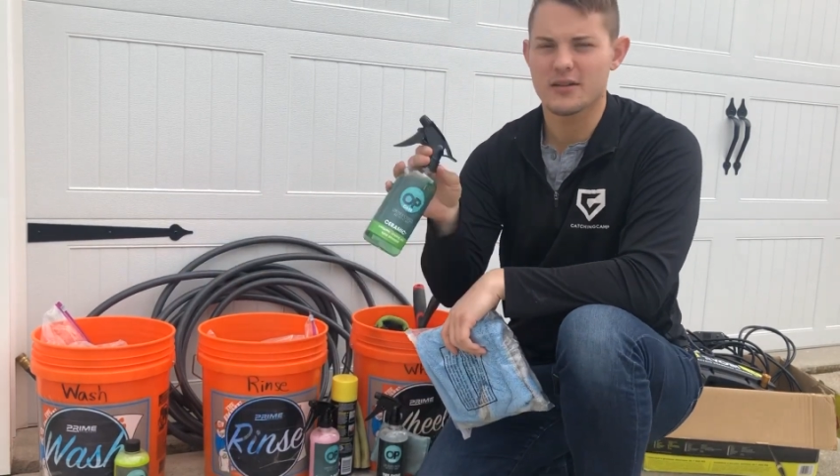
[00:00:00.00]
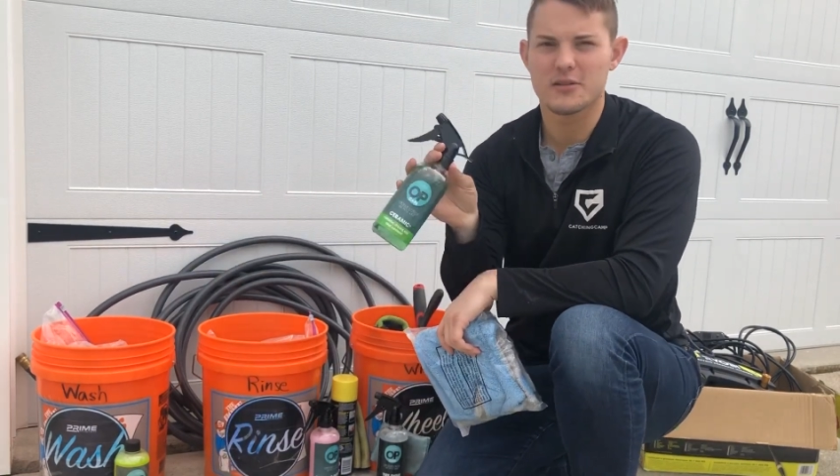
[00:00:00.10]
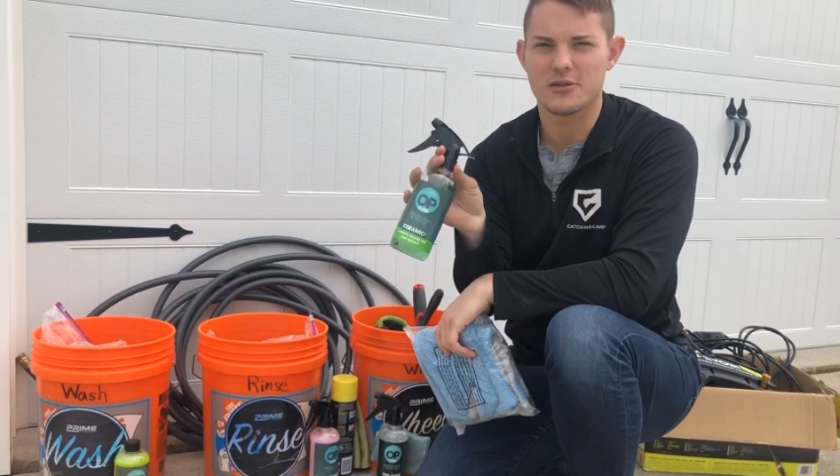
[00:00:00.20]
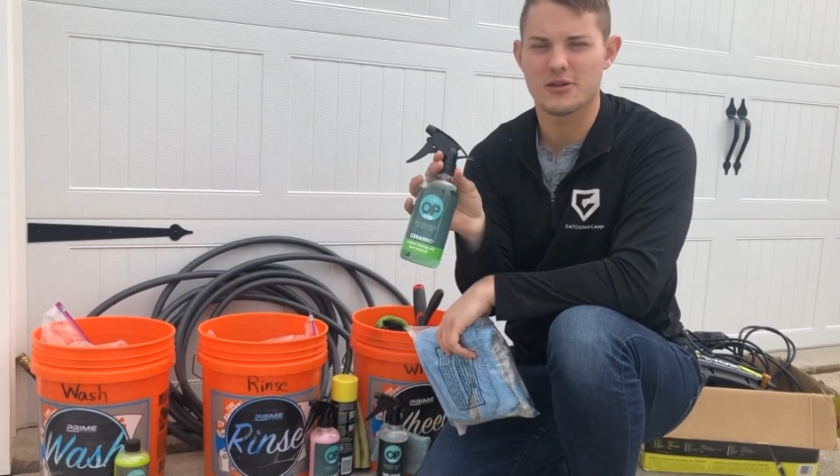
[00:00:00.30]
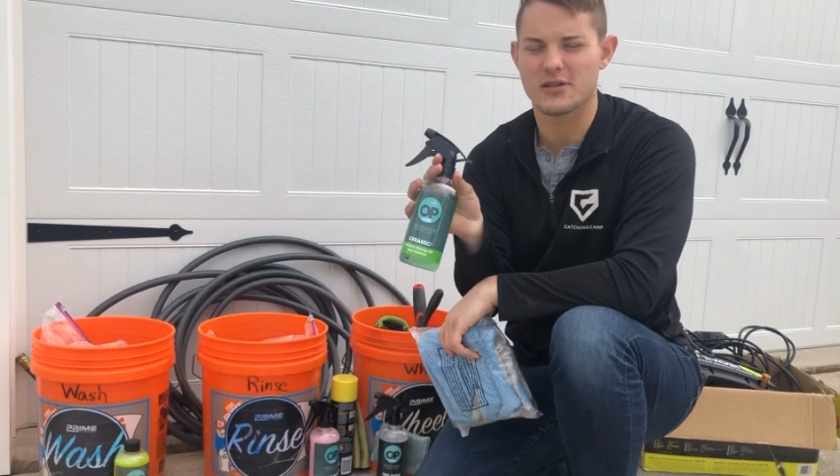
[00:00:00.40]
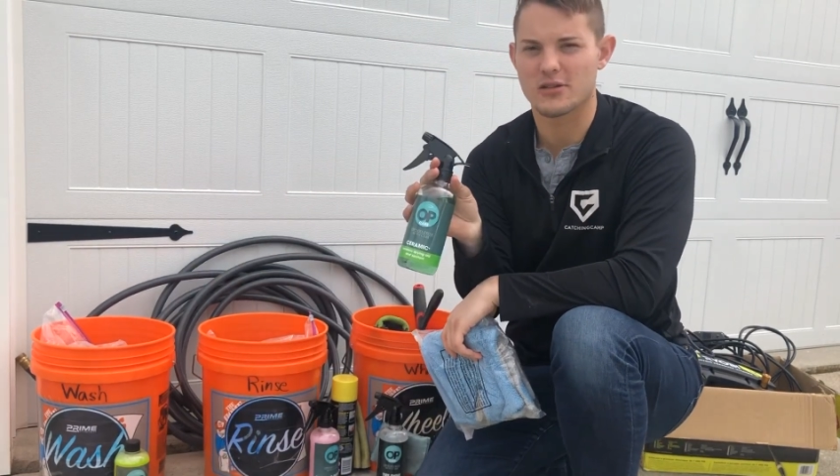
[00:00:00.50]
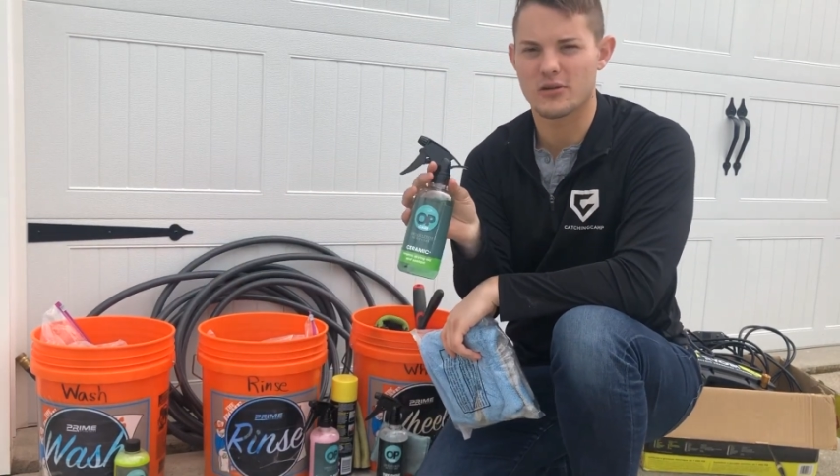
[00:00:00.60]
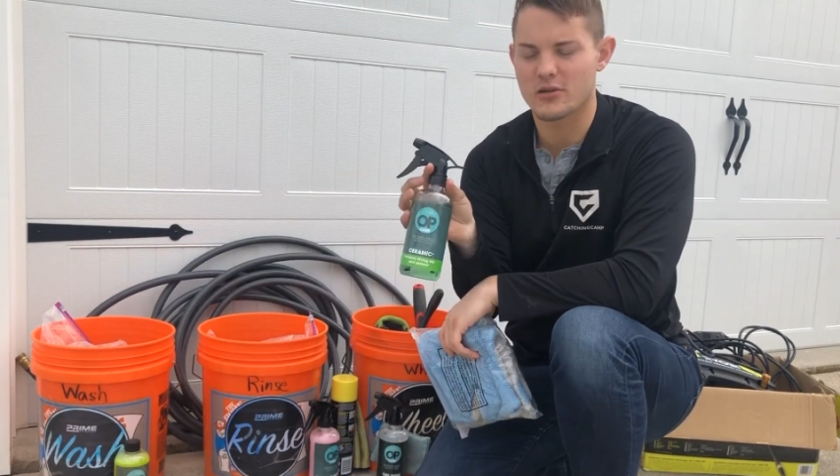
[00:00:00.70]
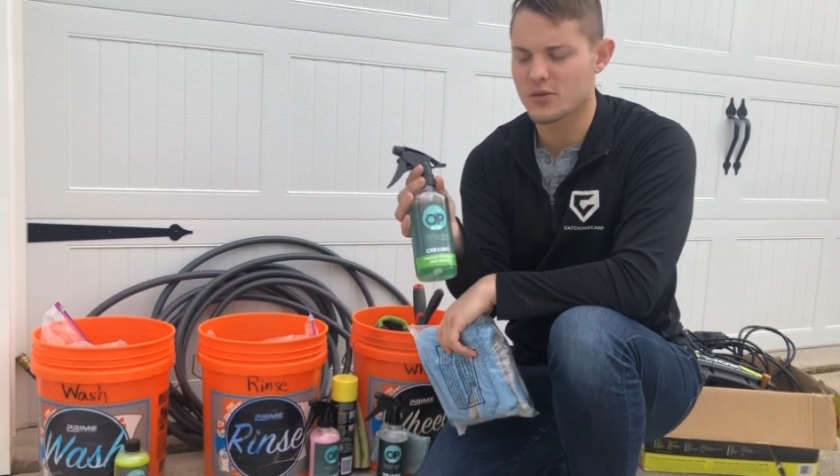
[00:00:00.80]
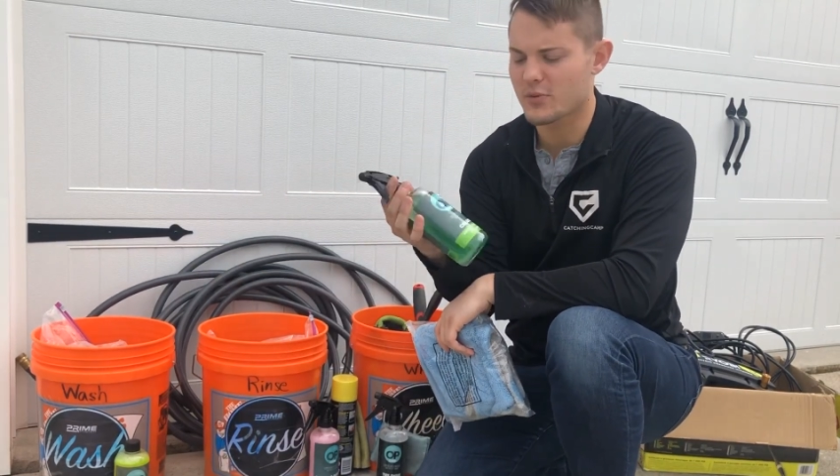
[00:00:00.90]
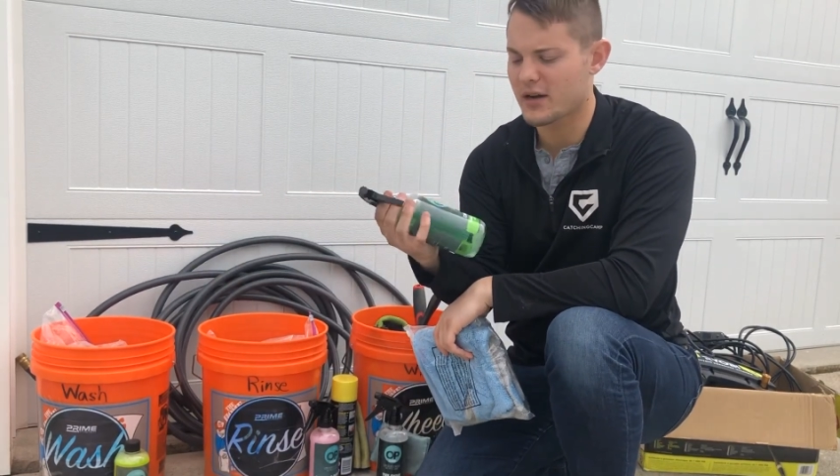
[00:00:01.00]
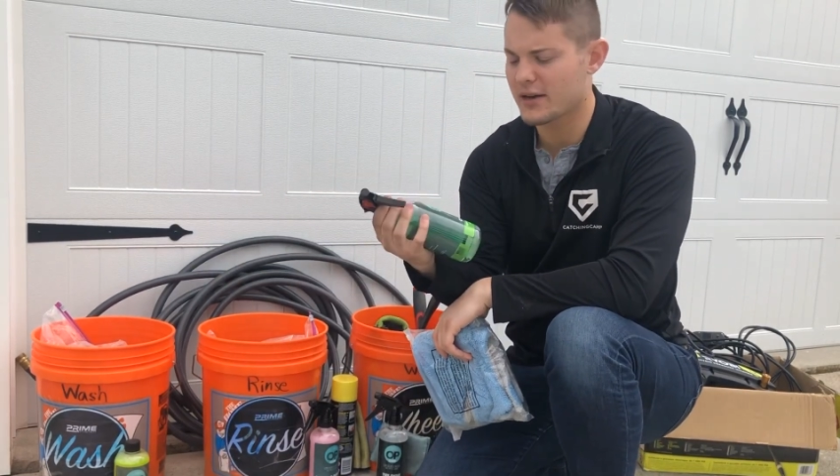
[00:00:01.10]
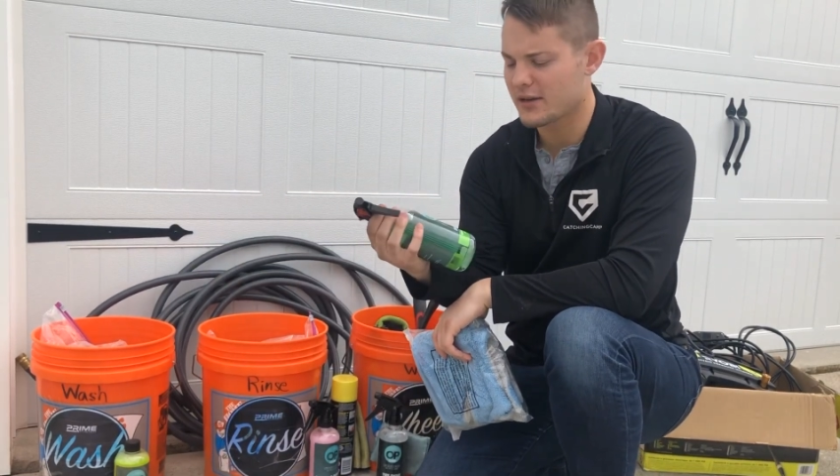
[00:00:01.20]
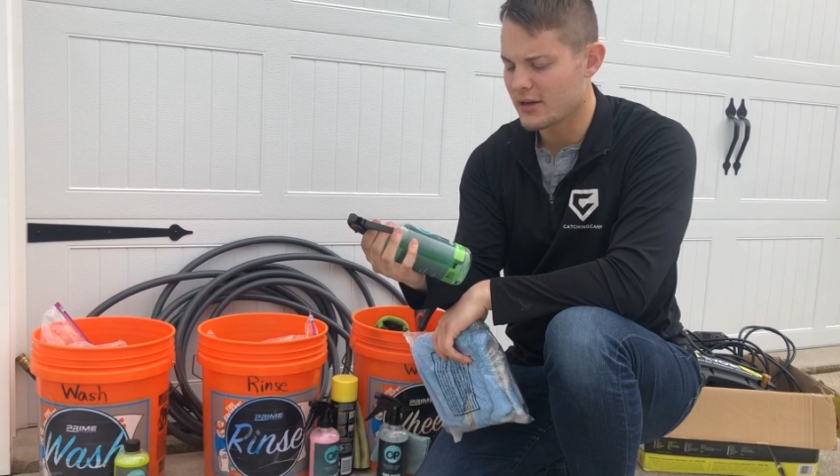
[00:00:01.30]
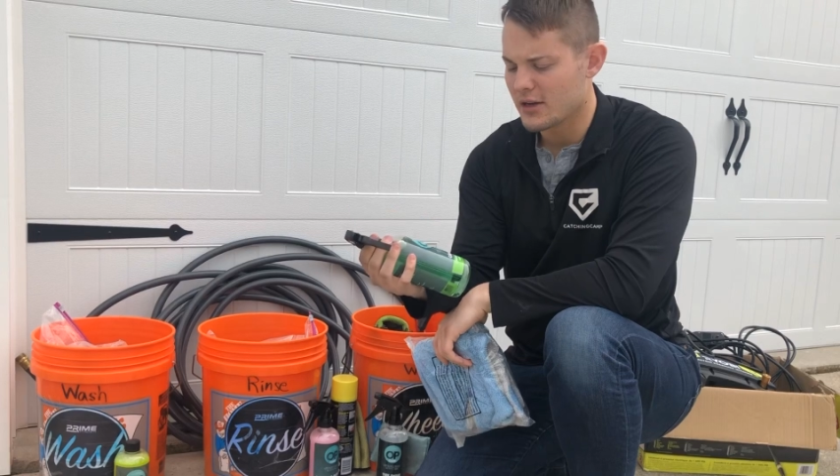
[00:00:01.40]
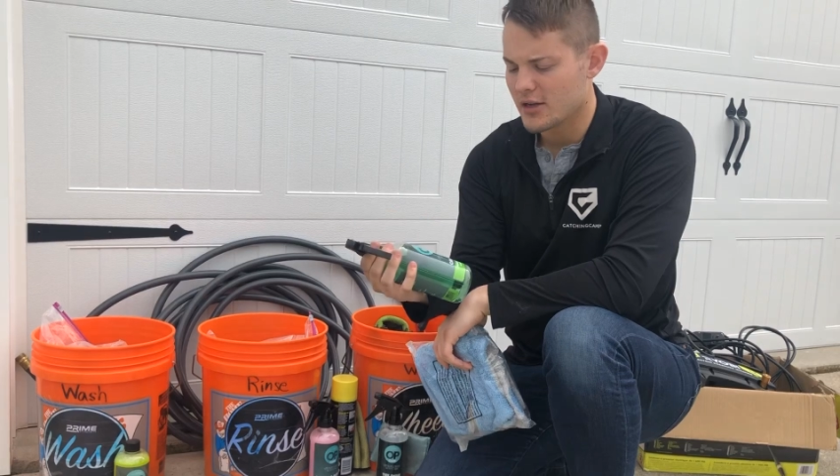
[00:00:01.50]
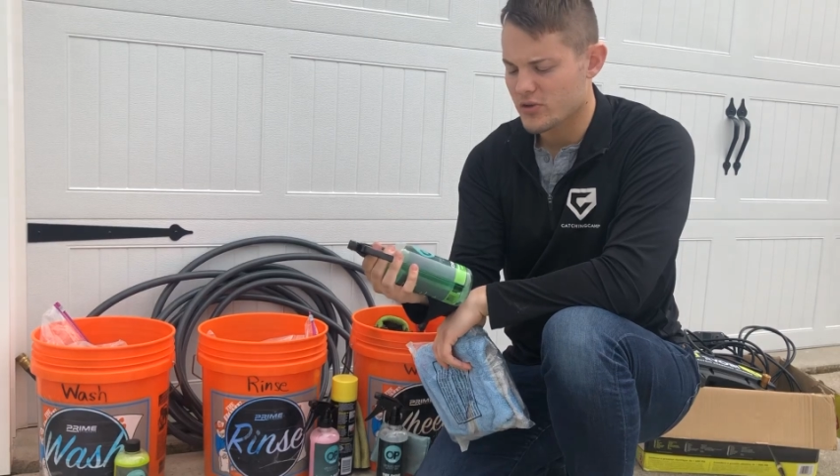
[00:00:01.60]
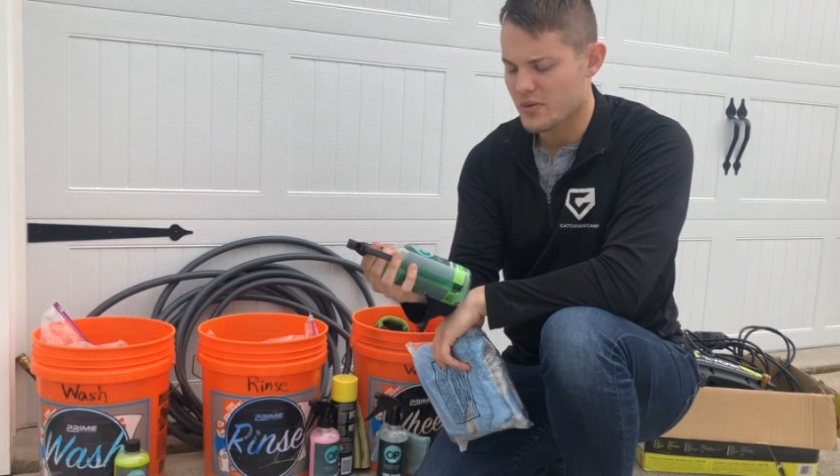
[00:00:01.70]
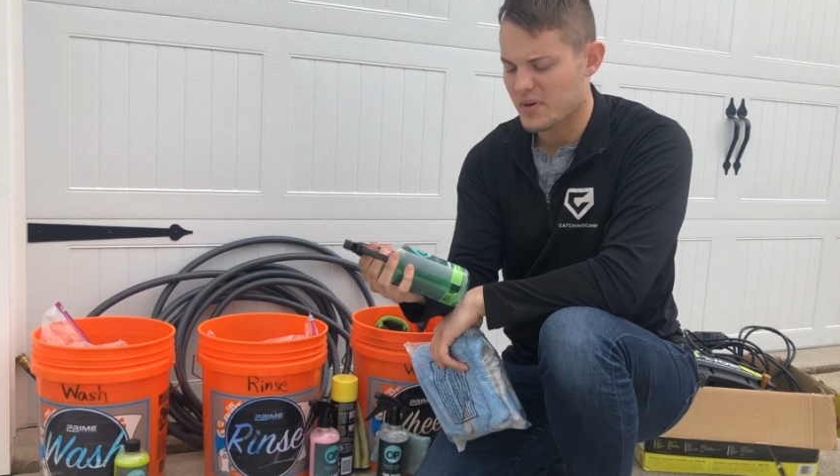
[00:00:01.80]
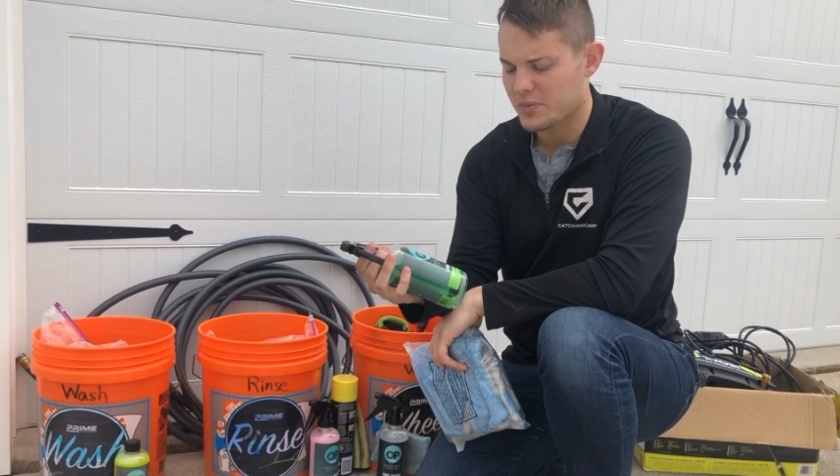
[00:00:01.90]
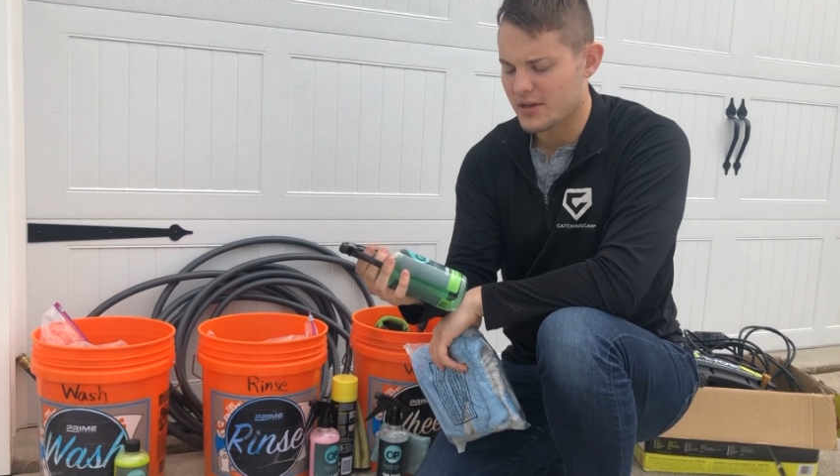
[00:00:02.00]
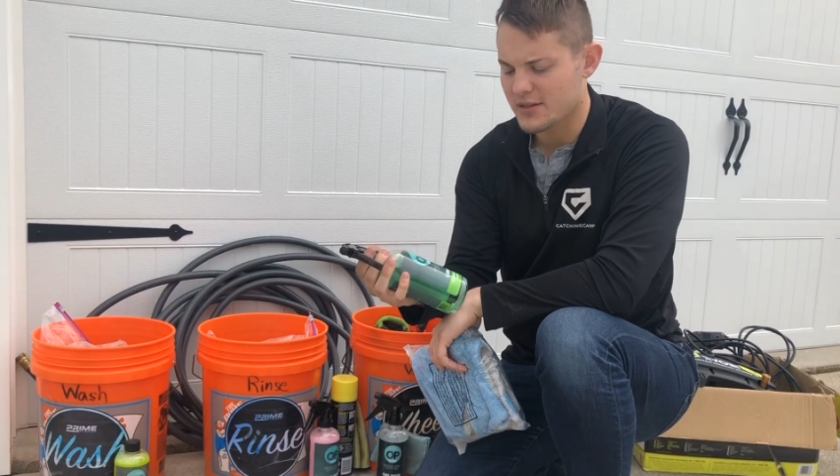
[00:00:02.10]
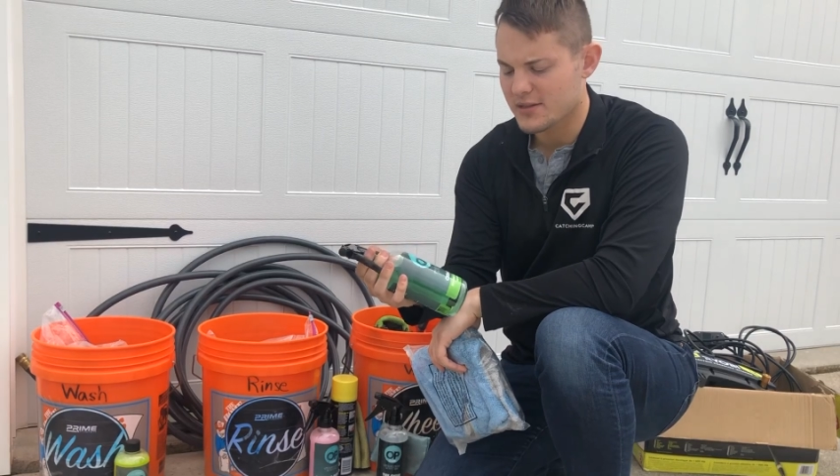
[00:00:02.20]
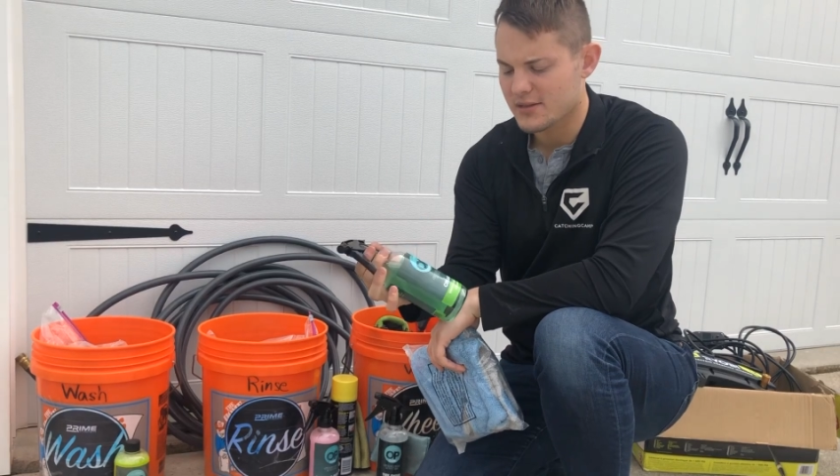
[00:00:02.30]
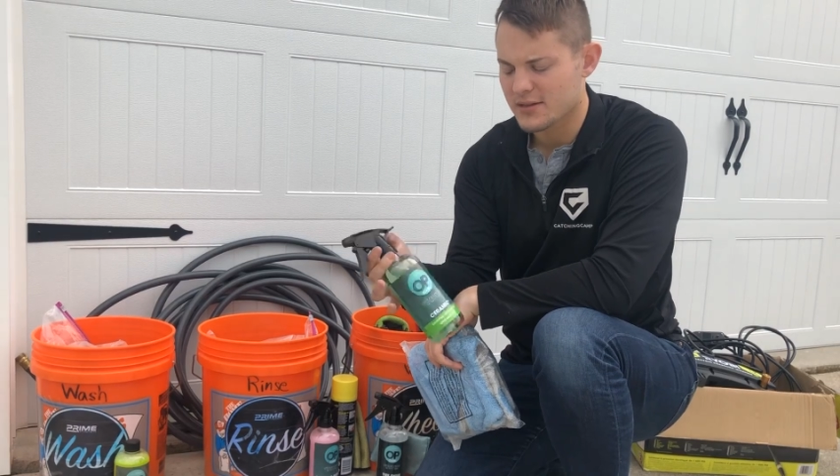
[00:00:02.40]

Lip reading: So this is Owner's Pride Ceramic Plus.